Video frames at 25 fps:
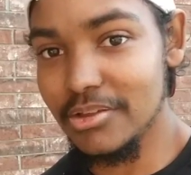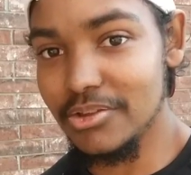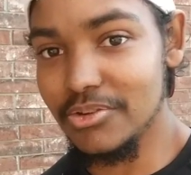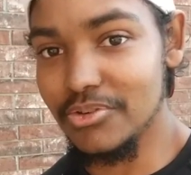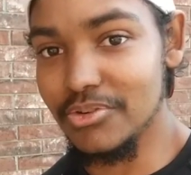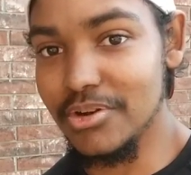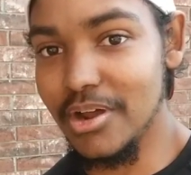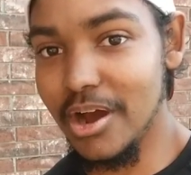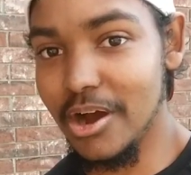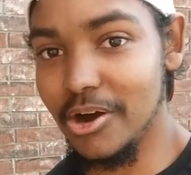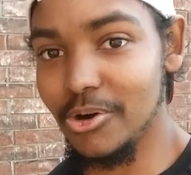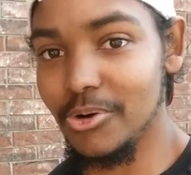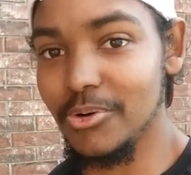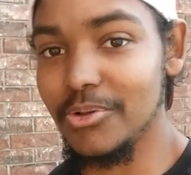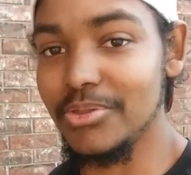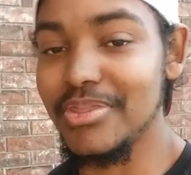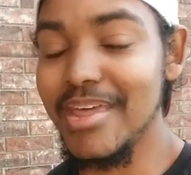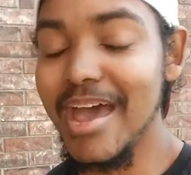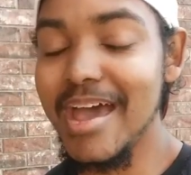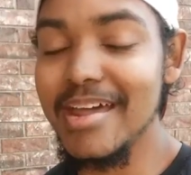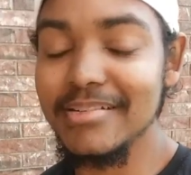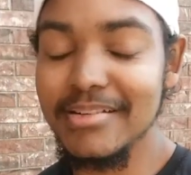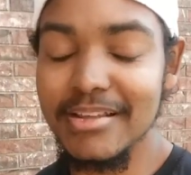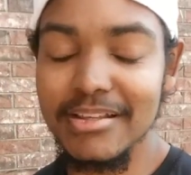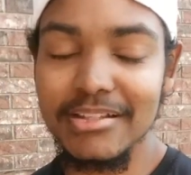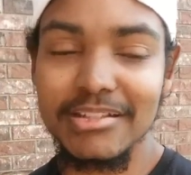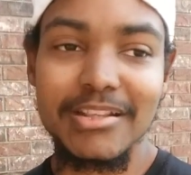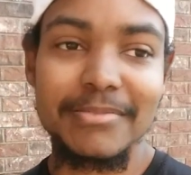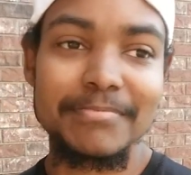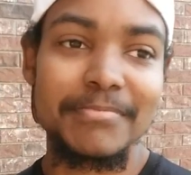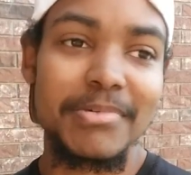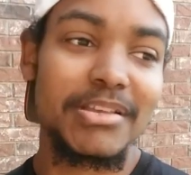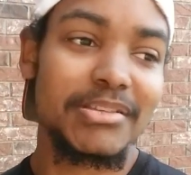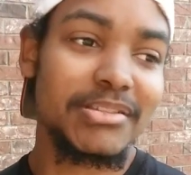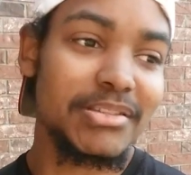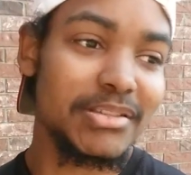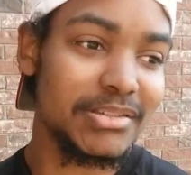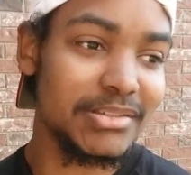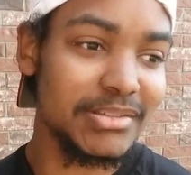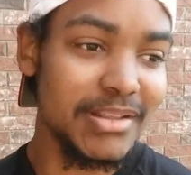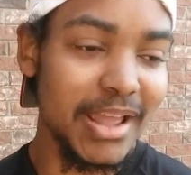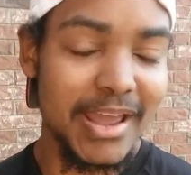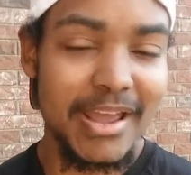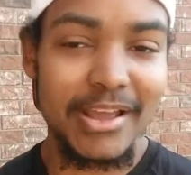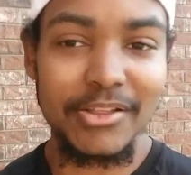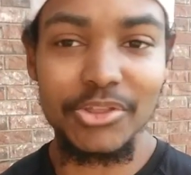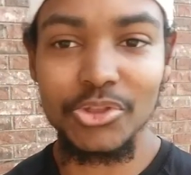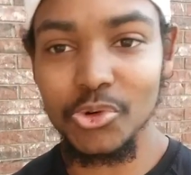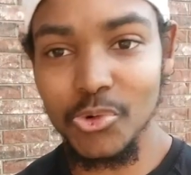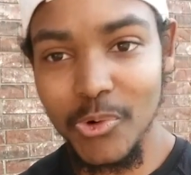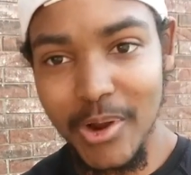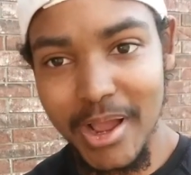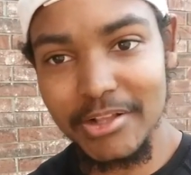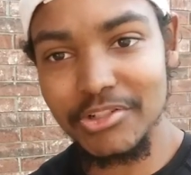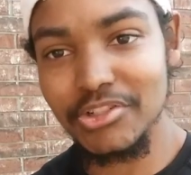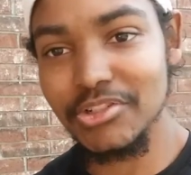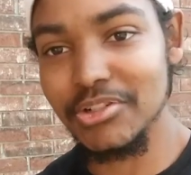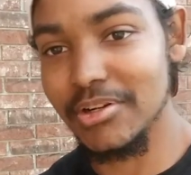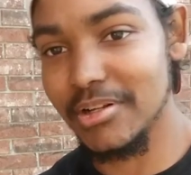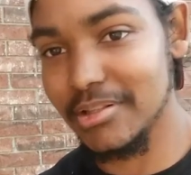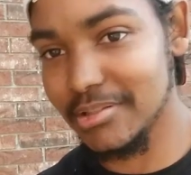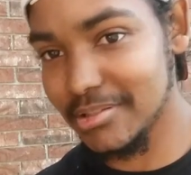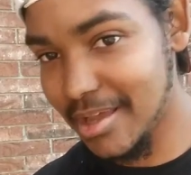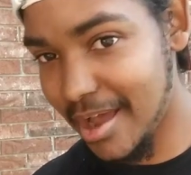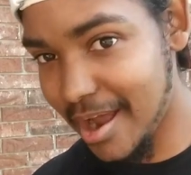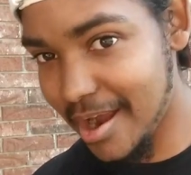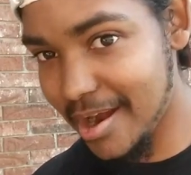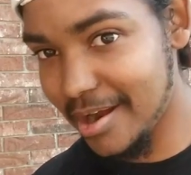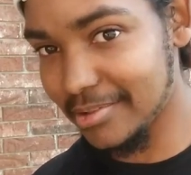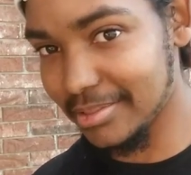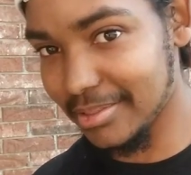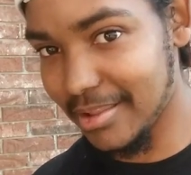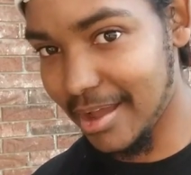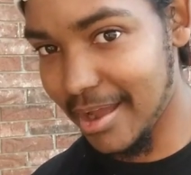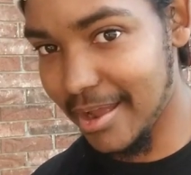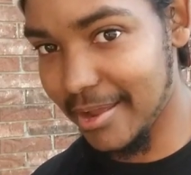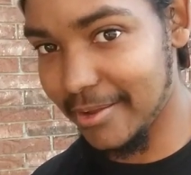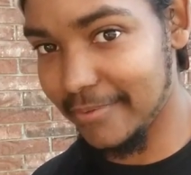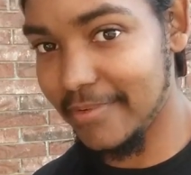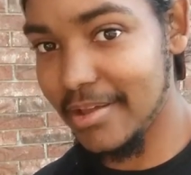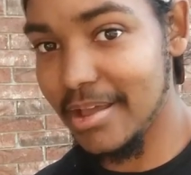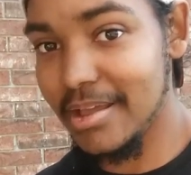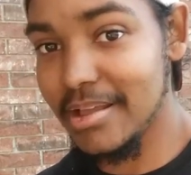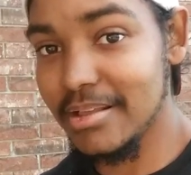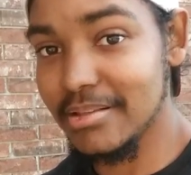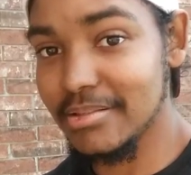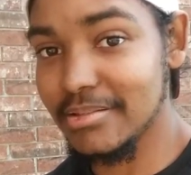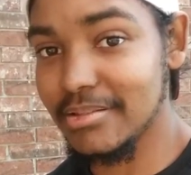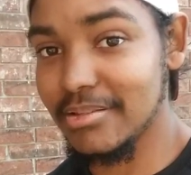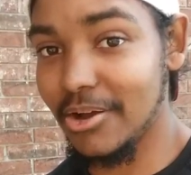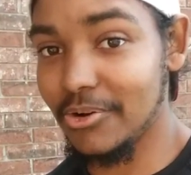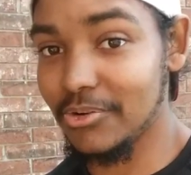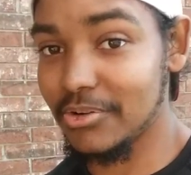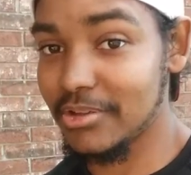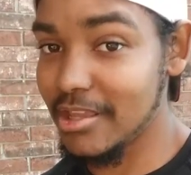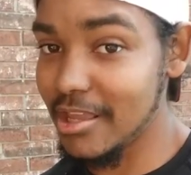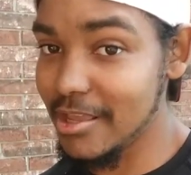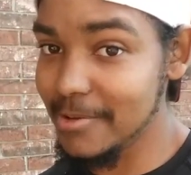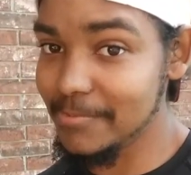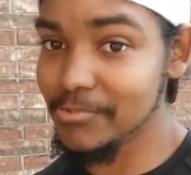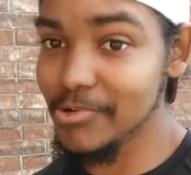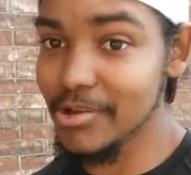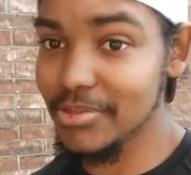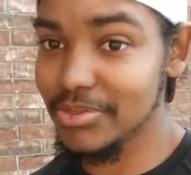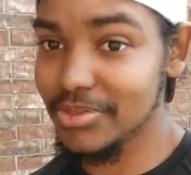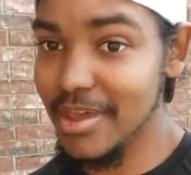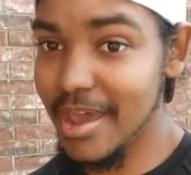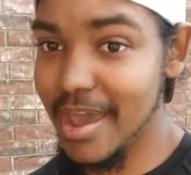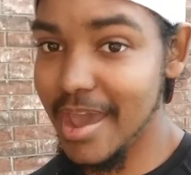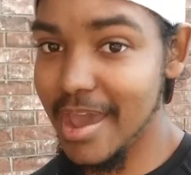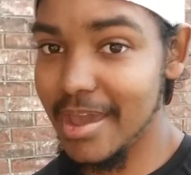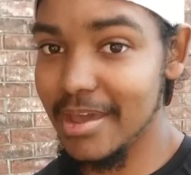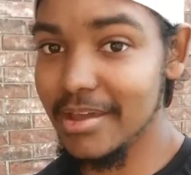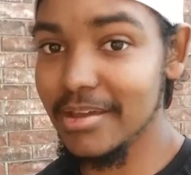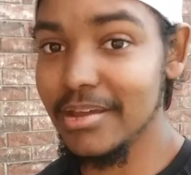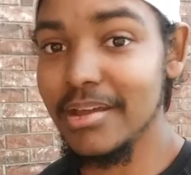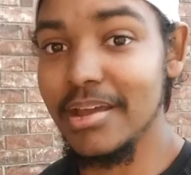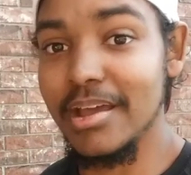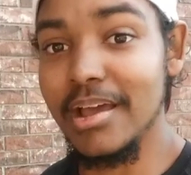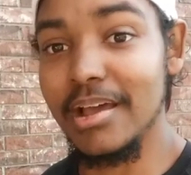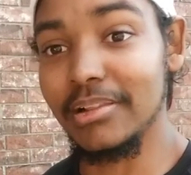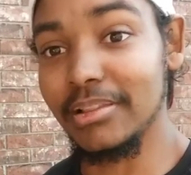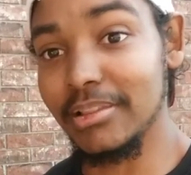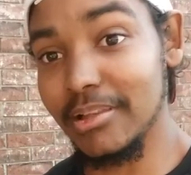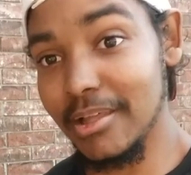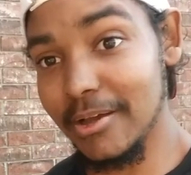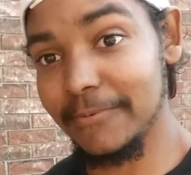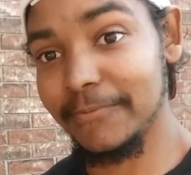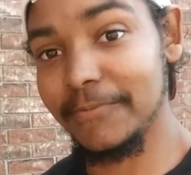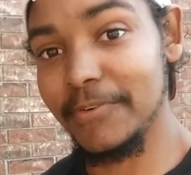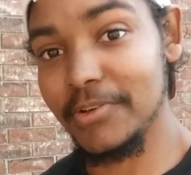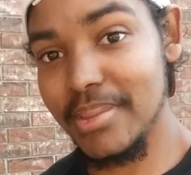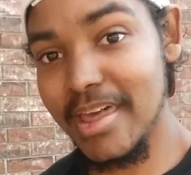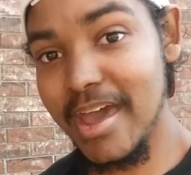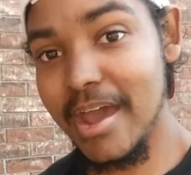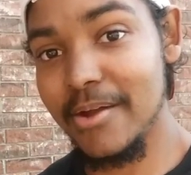You know, that needs to be sustained throughout your entire life. So keep with that and live for